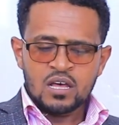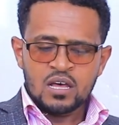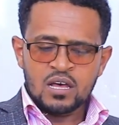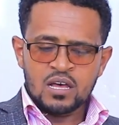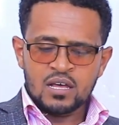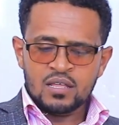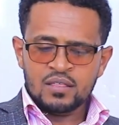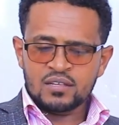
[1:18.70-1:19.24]

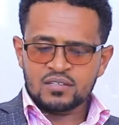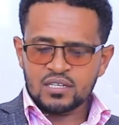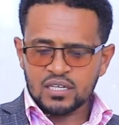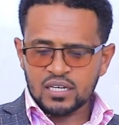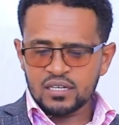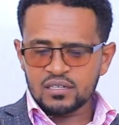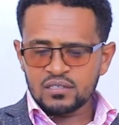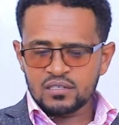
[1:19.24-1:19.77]
the
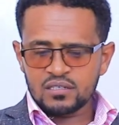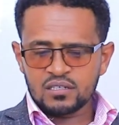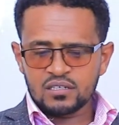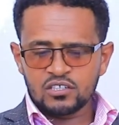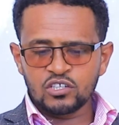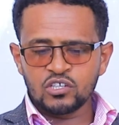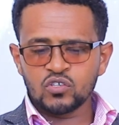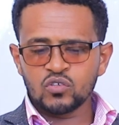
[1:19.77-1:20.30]
second
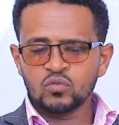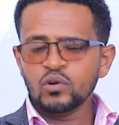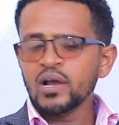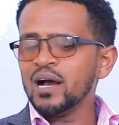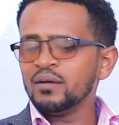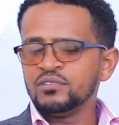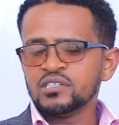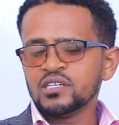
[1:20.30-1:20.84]
issue we
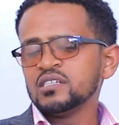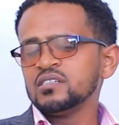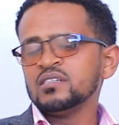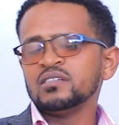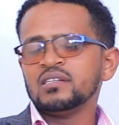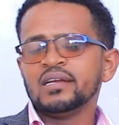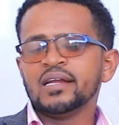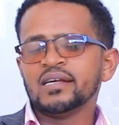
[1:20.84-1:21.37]
have discussed
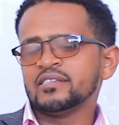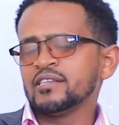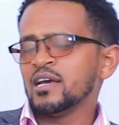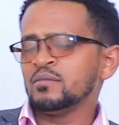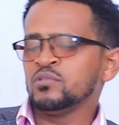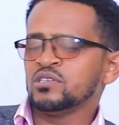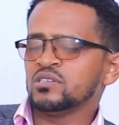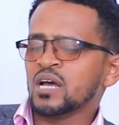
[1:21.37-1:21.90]
in the last
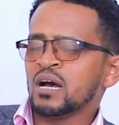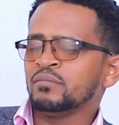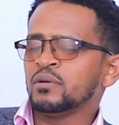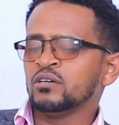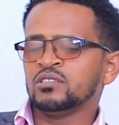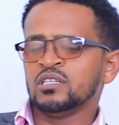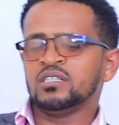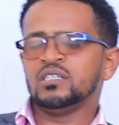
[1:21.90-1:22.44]
time is
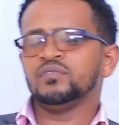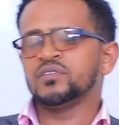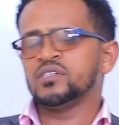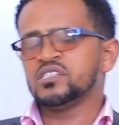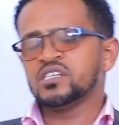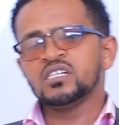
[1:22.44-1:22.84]
about the difference